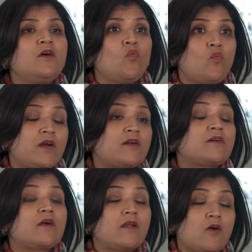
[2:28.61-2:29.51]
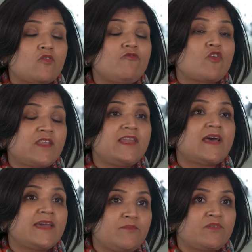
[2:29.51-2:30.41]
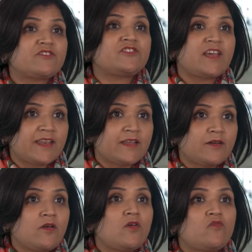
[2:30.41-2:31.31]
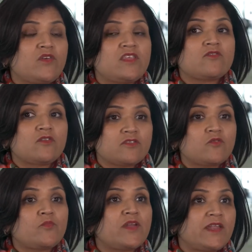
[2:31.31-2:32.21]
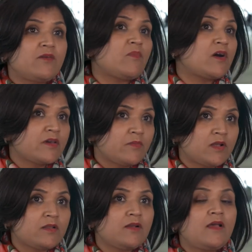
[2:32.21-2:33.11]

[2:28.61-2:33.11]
were around 49%, which is also pretty remarkable.